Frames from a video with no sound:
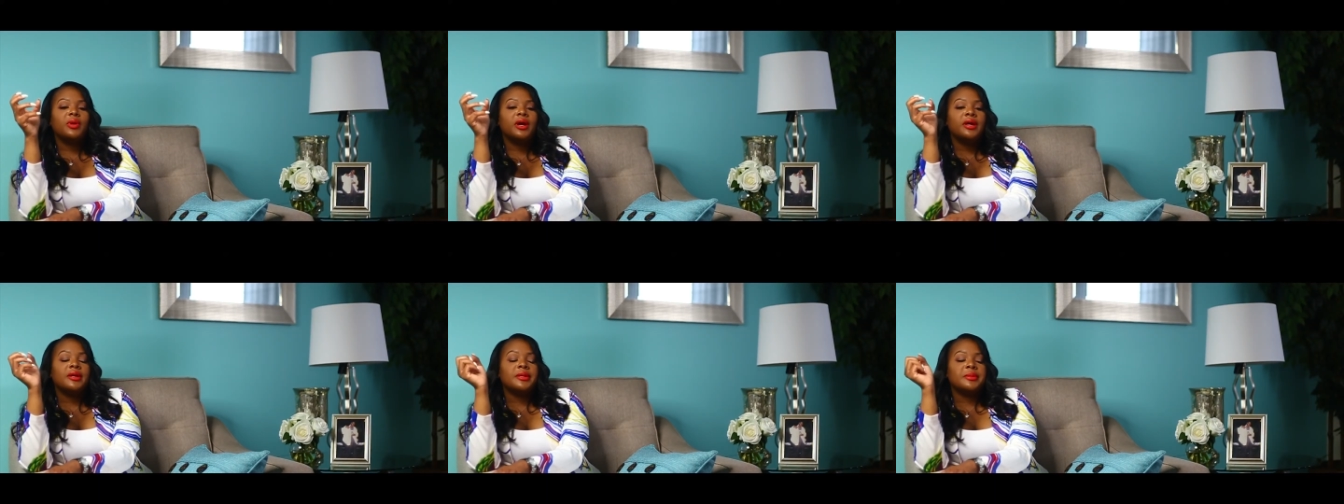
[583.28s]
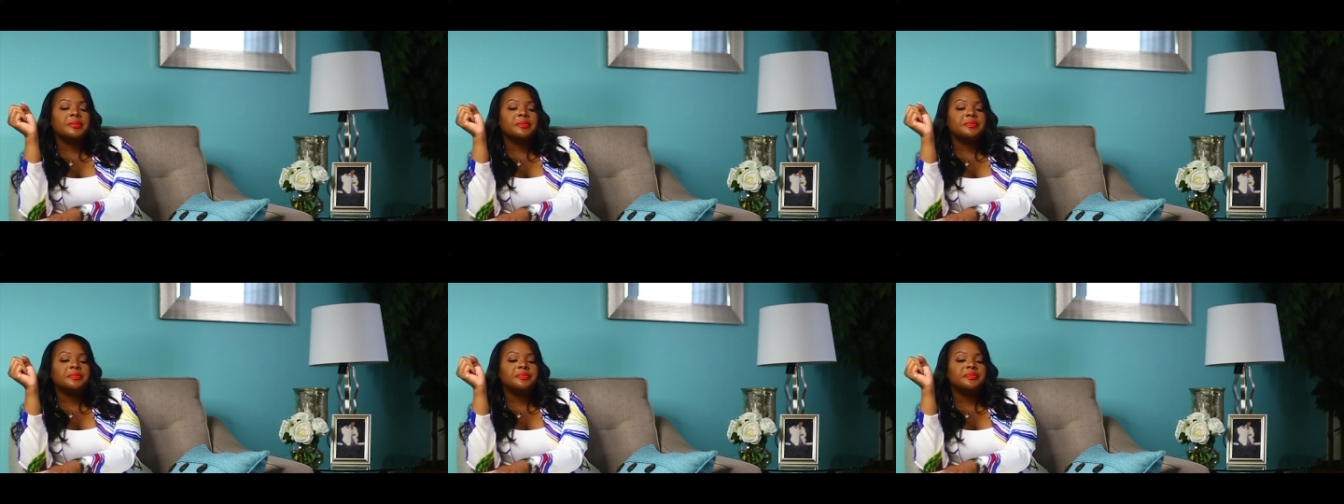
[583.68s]

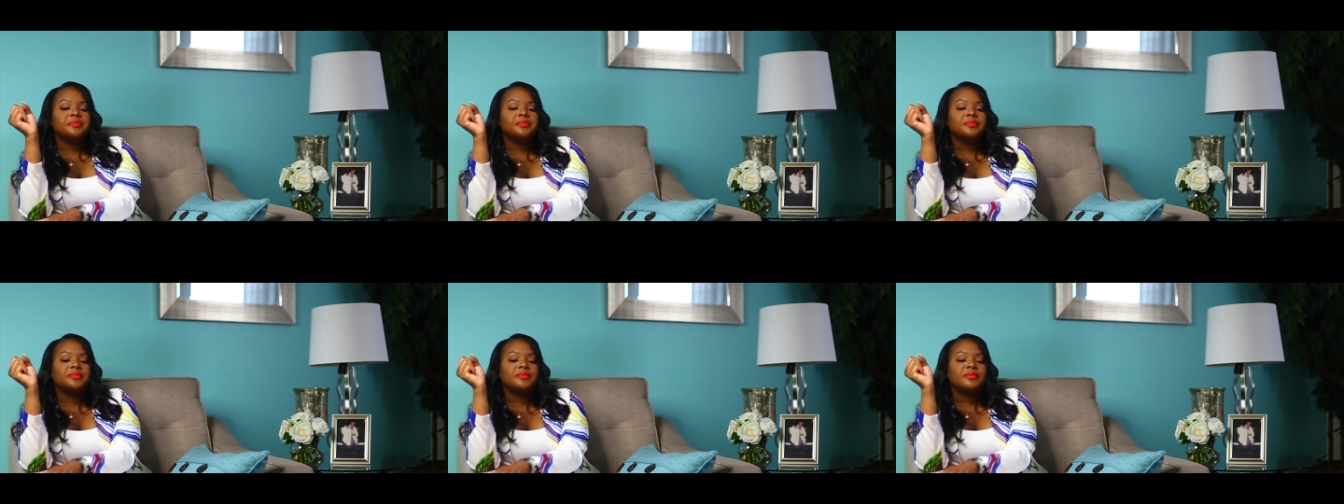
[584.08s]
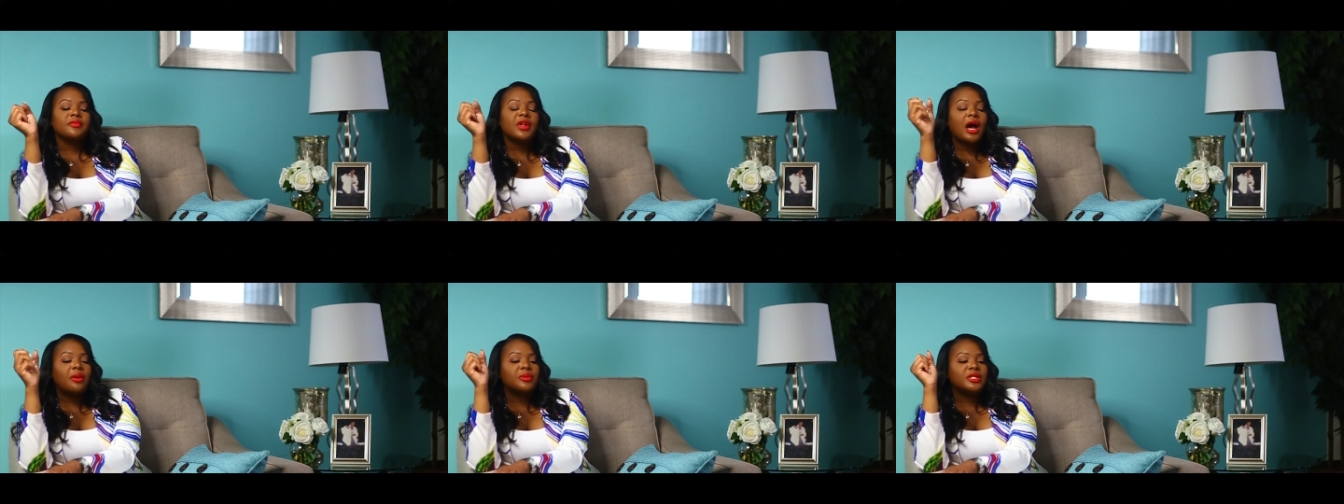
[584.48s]

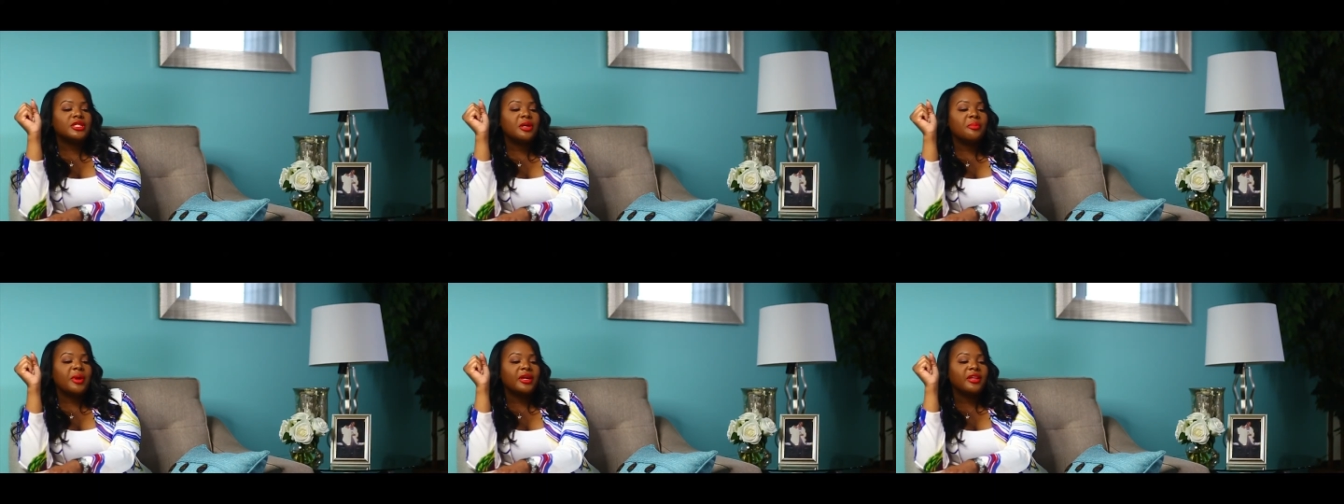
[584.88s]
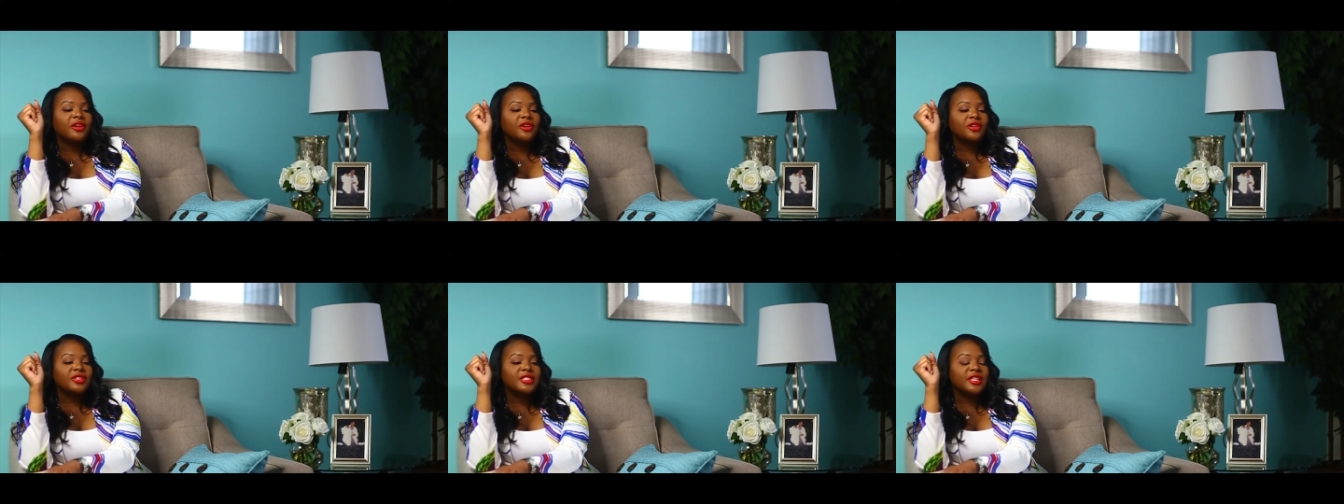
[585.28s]
I would tell my
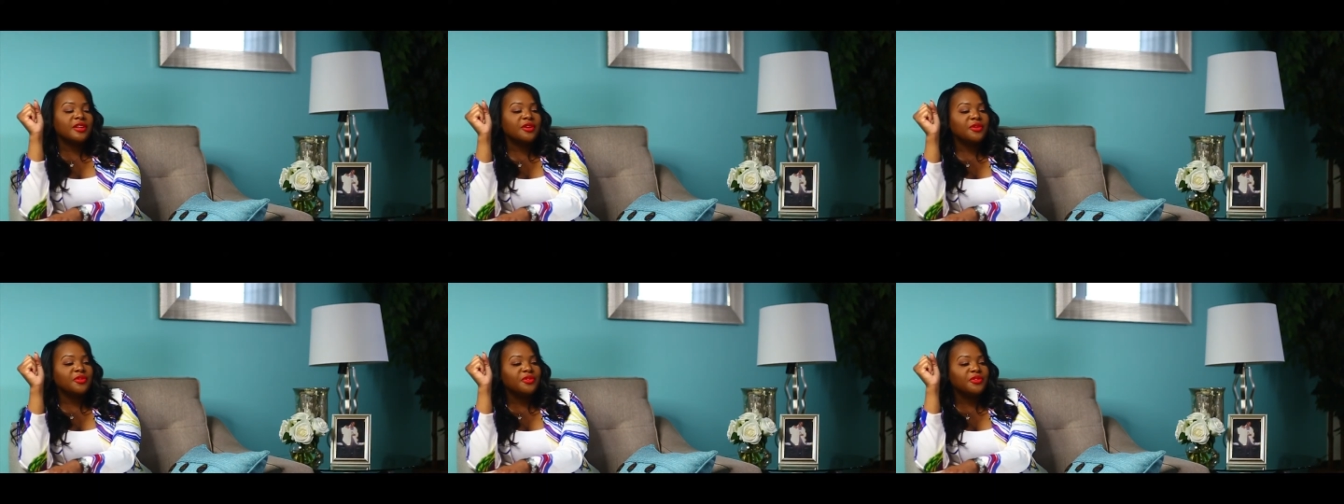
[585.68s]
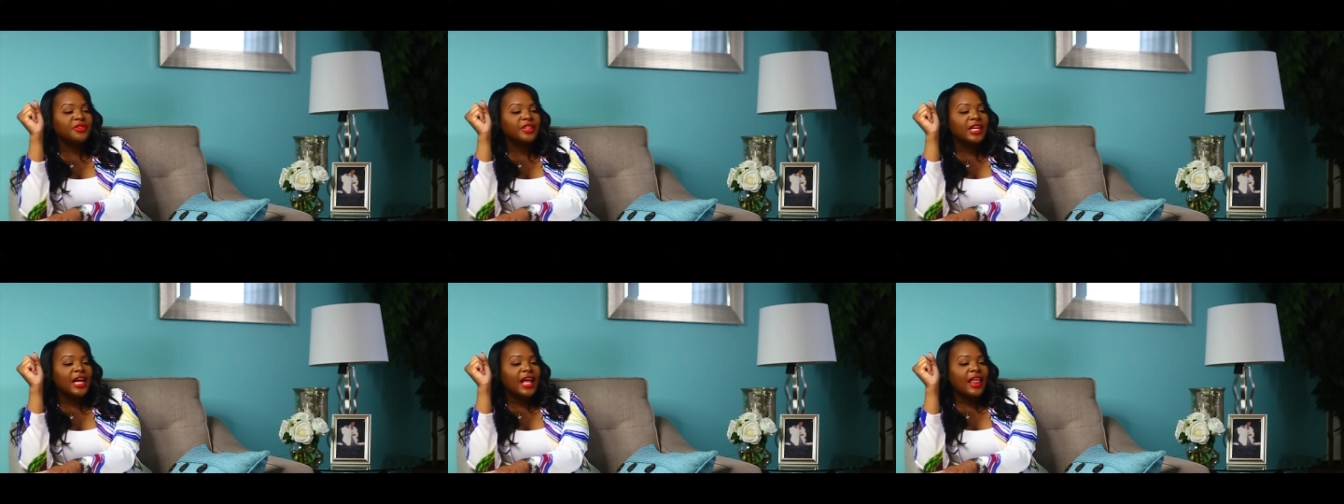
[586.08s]
younger self
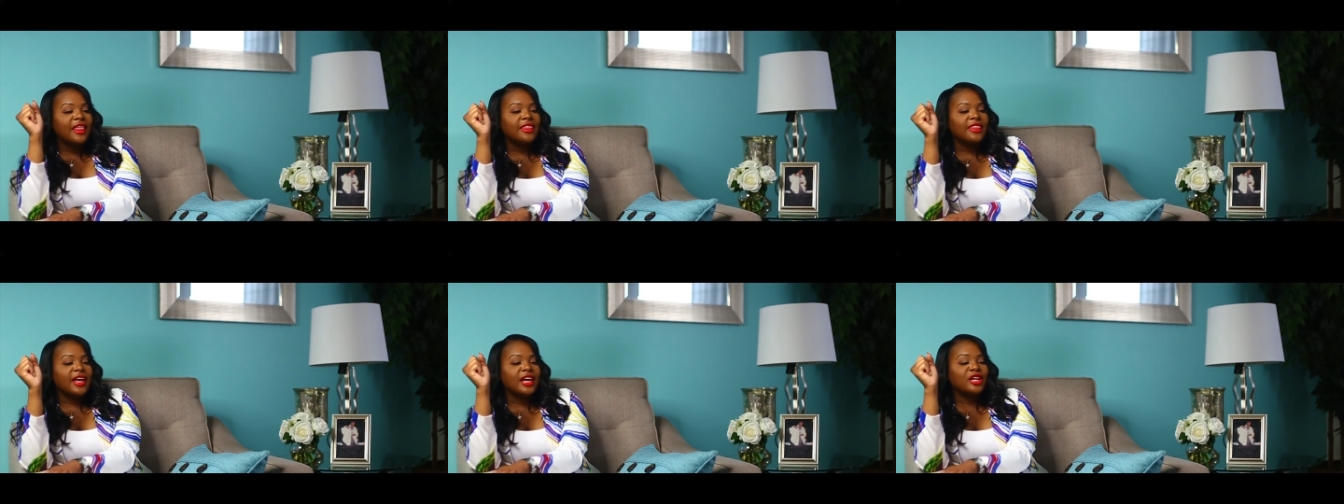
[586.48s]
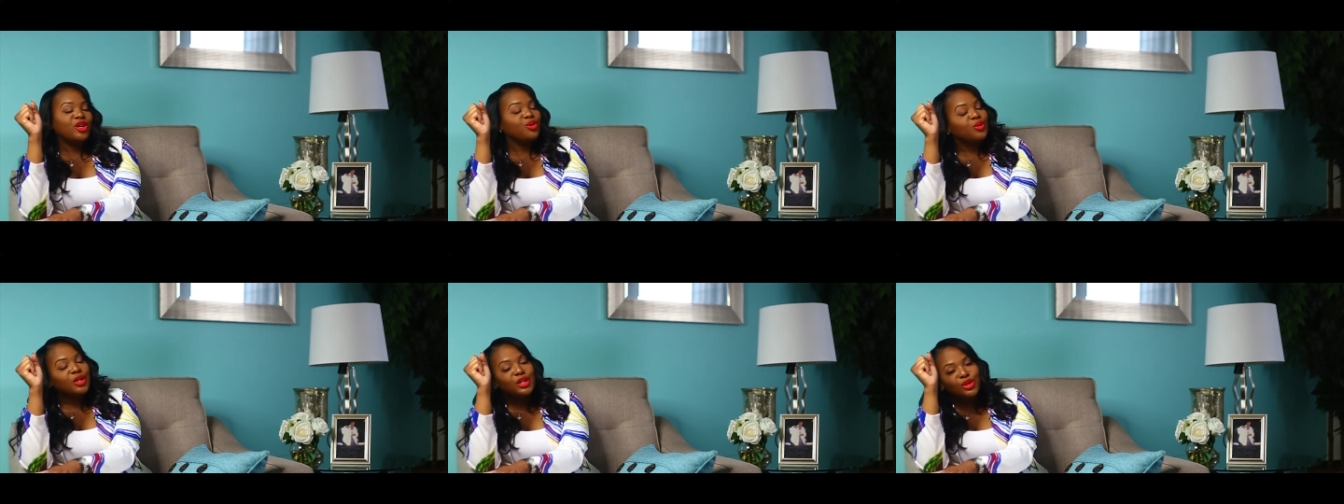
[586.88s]
that
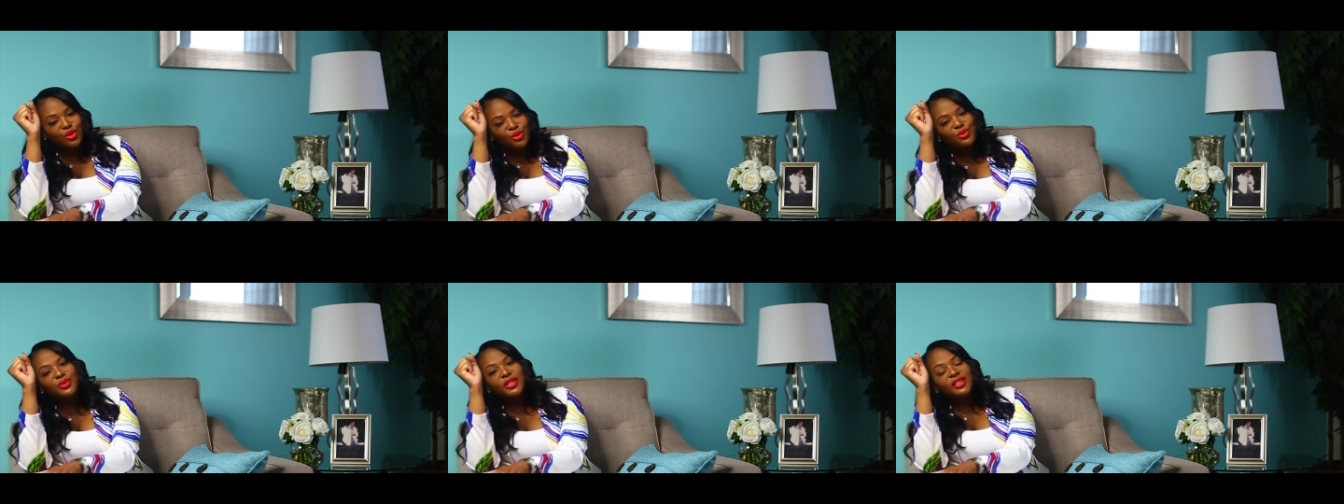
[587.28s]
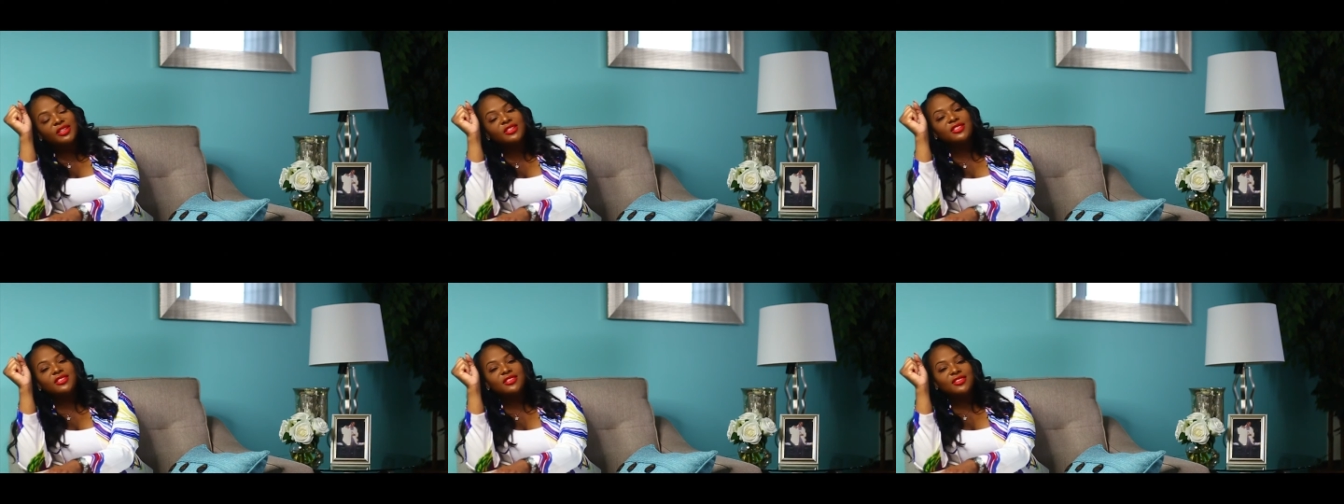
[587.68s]
you can do
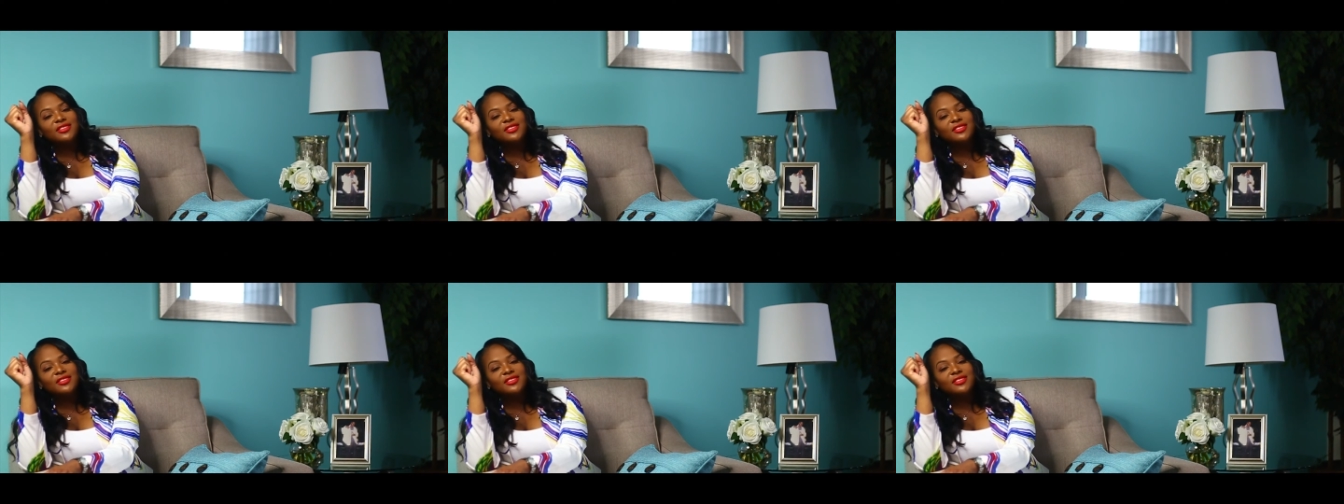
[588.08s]
this.